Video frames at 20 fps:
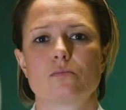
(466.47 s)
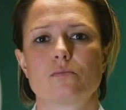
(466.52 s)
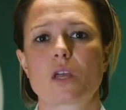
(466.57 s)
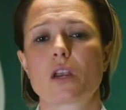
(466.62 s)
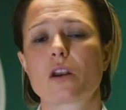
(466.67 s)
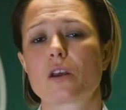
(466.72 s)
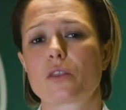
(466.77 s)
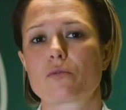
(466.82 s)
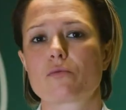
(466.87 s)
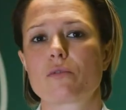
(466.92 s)

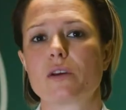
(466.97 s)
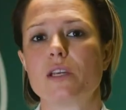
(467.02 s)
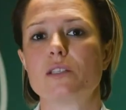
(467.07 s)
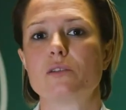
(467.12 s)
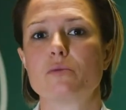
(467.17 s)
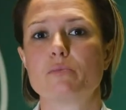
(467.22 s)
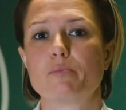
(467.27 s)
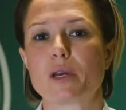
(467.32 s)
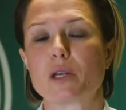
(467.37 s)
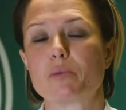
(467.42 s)
Another
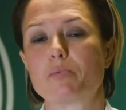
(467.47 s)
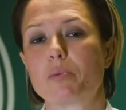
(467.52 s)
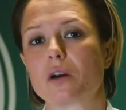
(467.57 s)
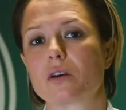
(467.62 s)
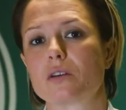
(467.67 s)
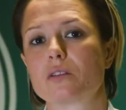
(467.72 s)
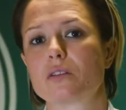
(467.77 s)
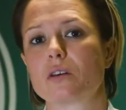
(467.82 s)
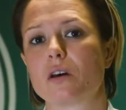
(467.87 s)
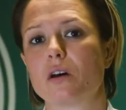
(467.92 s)
reason bed
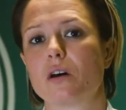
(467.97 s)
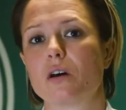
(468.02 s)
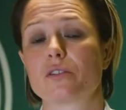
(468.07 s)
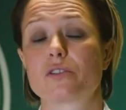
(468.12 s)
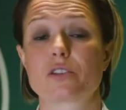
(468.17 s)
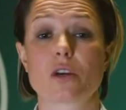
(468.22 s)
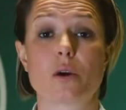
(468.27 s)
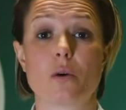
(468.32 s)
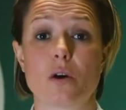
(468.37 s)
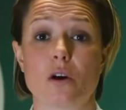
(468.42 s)
bugs are
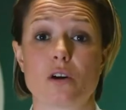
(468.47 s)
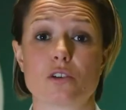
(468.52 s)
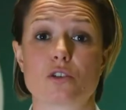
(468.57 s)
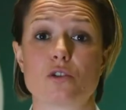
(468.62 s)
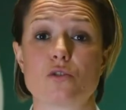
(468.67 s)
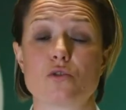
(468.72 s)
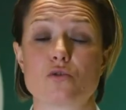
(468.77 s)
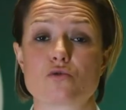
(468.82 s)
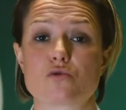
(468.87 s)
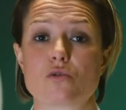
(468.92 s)
so hard to
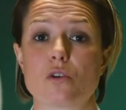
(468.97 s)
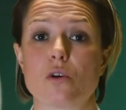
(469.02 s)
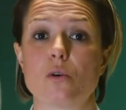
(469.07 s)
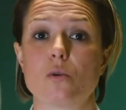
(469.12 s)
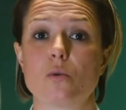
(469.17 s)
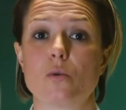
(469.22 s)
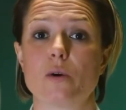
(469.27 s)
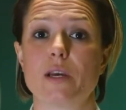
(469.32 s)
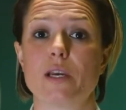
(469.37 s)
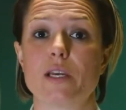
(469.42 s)

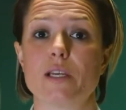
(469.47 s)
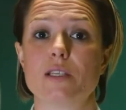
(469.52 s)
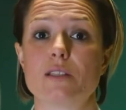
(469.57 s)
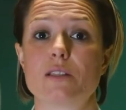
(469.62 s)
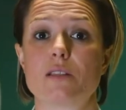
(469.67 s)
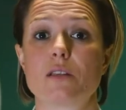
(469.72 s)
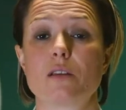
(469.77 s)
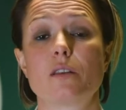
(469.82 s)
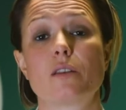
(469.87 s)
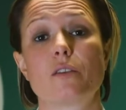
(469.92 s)
control
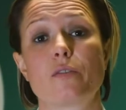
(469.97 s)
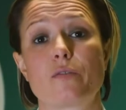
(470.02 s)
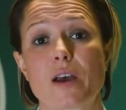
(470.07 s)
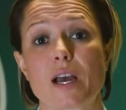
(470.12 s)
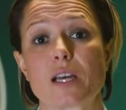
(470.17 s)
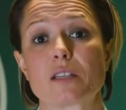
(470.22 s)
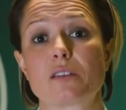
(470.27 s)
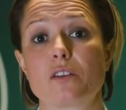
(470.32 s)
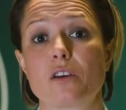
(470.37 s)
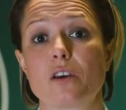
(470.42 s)
is the
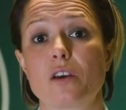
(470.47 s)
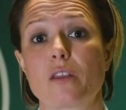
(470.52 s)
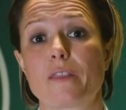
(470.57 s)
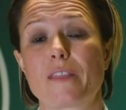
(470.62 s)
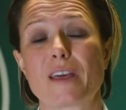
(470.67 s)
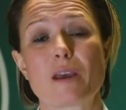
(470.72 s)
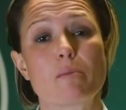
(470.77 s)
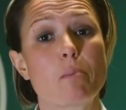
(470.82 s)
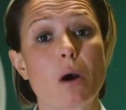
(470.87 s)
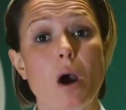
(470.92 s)
fact that
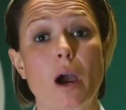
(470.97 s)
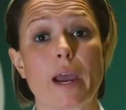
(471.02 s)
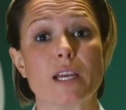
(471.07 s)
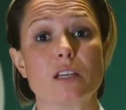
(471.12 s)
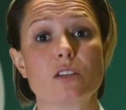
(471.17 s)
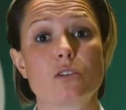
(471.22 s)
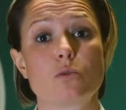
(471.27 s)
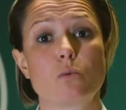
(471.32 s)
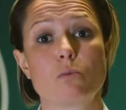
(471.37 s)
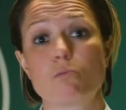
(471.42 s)
their
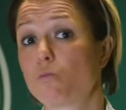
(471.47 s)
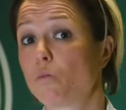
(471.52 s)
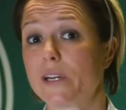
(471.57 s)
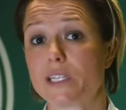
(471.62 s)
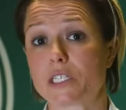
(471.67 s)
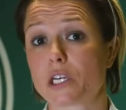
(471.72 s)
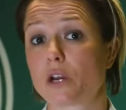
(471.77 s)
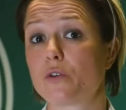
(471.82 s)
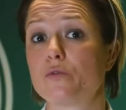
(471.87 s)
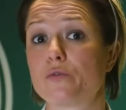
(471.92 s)
bites, when we
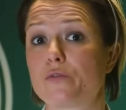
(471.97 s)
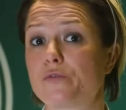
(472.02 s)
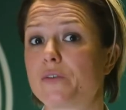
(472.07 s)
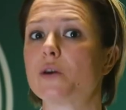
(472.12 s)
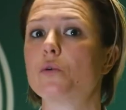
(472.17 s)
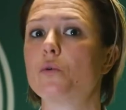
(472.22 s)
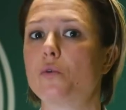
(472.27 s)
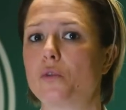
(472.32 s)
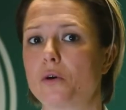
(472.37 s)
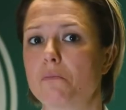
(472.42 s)
don't
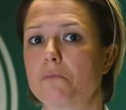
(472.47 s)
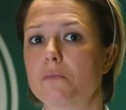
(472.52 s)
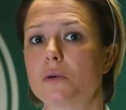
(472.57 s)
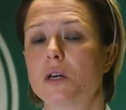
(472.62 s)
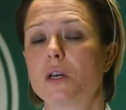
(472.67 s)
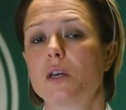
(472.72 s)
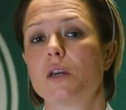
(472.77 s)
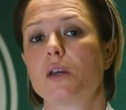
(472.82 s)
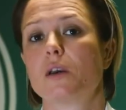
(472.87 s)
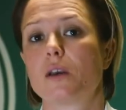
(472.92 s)
feel them.
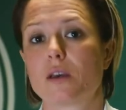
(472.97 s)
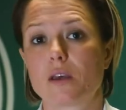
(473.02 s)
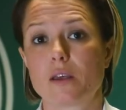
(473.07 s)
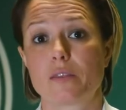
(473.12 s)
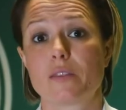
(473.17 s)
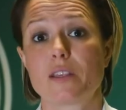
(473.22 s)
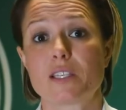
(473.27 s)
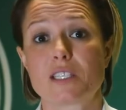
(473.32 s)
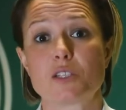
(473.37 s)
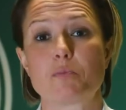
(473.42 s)

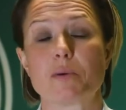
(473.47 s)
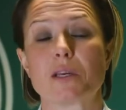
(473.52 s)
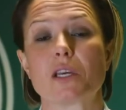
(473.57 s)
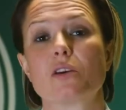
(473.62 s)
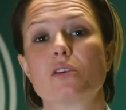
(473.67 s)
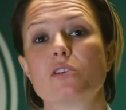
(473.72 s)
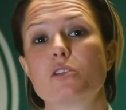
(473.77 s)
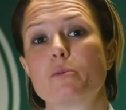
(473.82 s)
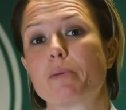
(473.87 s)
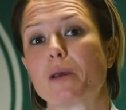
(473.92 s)
This is
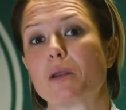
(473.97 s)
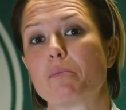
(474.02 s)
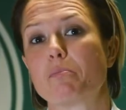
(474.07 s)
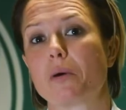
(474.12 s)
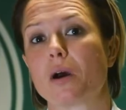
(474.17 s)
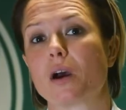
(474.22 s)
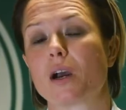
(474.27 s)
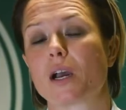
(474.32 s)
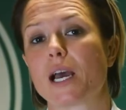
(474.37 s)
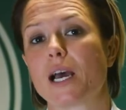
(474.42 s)
because a bed
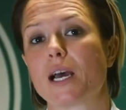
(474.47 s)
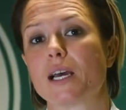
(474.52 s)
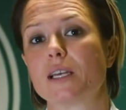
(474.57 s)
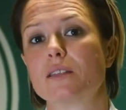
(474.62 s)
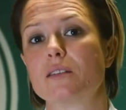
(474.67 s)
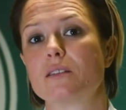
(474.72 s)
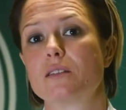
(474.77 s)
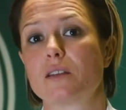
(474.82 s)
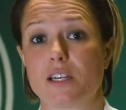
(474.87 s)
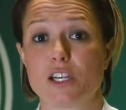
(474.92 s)
bug
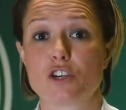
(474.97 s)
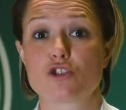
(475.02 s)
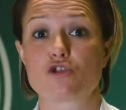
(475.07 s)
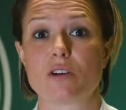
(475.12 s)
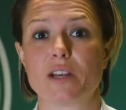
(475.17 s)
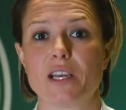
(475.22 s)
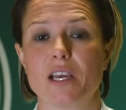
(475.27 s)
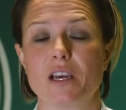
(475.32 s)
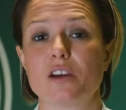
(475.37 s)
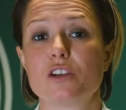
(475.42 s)
has
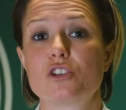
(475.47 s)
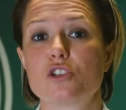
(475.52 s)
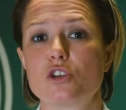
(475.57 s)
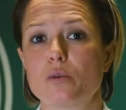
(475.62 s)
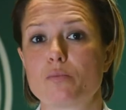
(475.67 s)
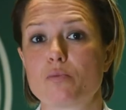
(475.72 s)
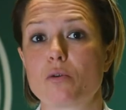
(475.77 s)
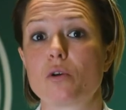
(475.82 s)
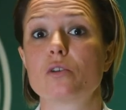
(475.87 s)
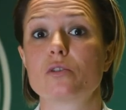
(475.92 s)
literally a
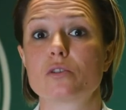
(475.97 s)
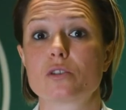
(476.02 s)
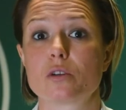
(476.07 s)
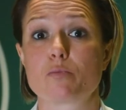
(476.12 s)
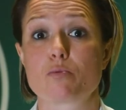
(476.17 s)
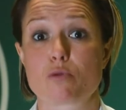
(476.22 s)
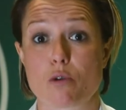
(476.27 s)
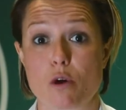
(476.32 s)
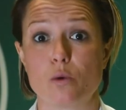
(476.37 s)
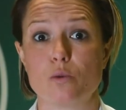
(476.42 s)
two-pronged
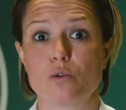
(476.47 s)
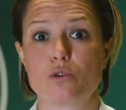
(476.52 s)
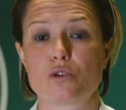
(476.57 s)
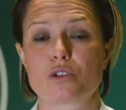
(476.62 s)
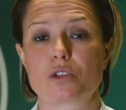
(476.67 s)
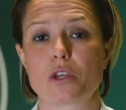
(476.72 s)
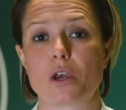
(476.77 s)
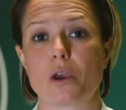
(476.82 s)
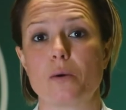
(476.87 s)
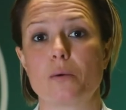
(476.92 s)
approach.
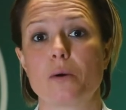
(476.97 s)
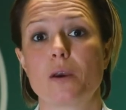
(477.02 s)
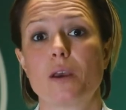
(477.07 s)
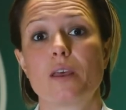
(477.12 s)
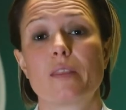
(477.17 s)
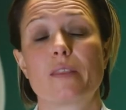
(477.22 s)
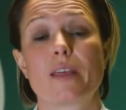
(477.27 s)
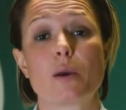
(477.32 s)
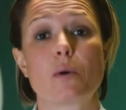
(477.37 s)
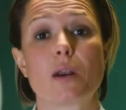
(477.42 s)
So
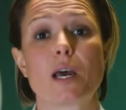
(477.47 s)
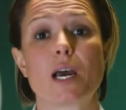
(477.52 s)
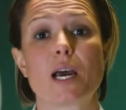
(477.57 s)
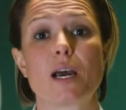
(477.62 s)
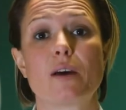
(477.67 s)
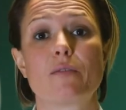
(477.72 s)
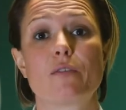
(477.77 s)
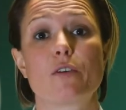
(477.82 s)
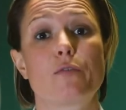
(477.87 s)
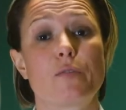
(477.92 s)
they will
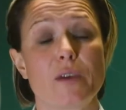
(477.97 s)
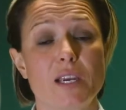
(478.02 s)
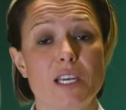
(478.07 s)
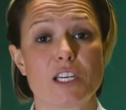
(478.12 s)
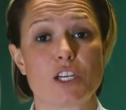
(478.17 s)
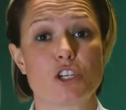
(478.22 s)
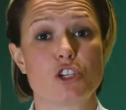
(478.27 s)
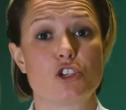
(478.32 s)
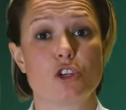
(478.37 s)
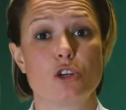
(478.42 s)
have a
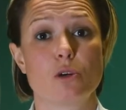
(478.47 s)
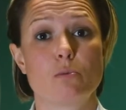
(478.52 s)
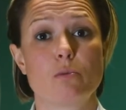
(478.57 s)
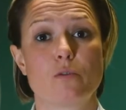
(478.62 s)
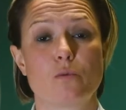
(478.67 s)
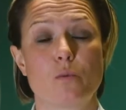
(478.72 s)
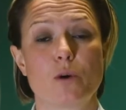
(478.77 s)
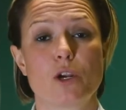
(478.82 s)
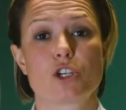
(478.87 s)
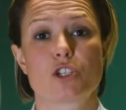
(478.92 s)
feeding tube
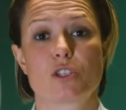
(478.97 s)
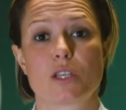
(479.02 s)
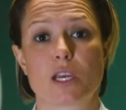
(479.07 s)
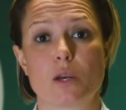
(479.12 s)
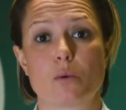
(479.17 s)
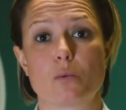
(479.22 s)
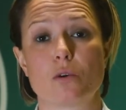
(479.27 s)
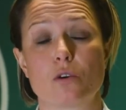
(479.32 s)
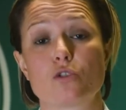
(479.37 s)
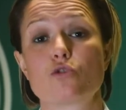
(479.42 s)
of which they
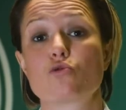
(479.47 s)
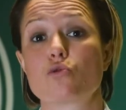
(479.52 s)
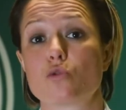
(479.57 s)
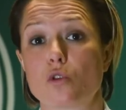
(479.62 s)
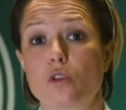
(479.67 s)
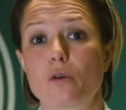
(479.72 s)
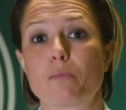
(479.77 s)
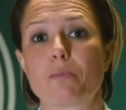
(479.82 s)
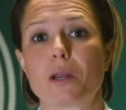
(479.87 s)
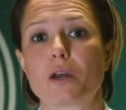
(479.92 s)
will draw
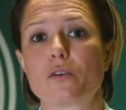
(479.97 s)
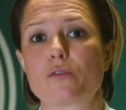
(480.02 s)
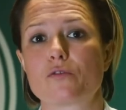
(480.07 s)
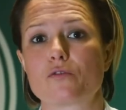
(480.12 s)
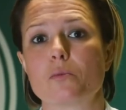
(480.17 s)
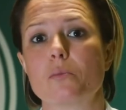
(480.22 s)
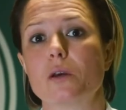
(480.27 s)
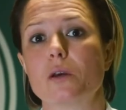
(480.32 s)
the blood from